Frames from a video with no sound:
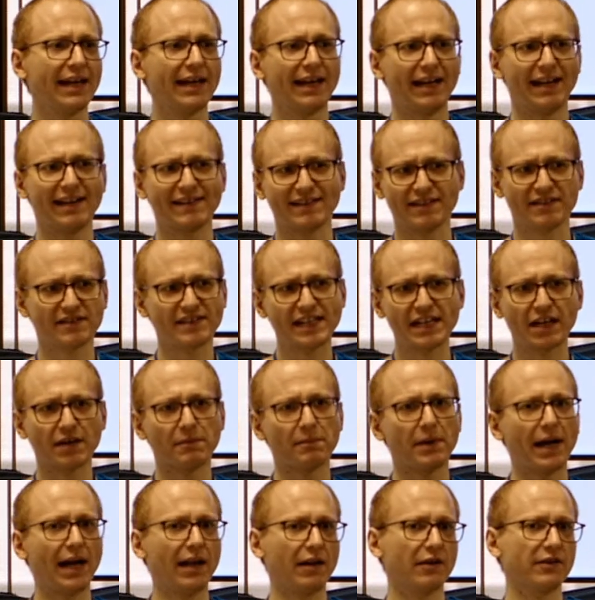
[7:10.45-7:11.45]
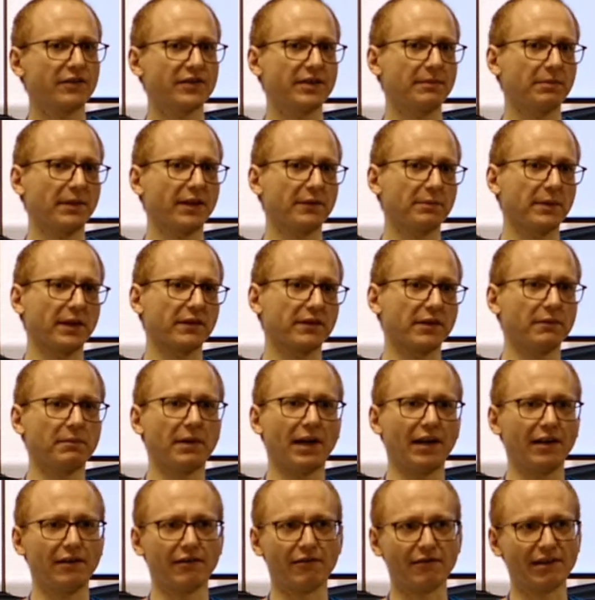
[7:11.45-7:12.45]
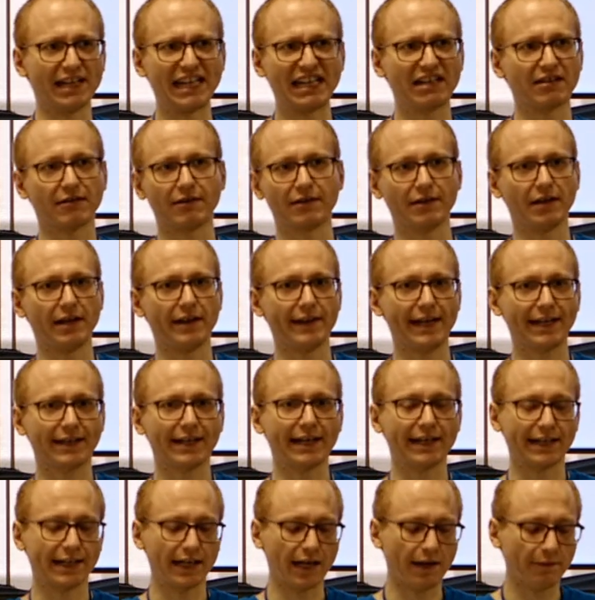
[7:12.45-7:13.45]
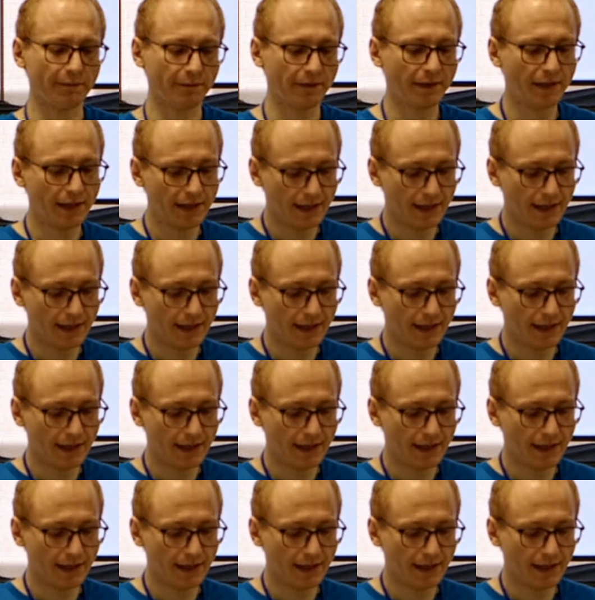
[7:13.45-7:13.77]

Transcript: It has a C compiler, C plus plus compiler, linker, and all that kind of guff.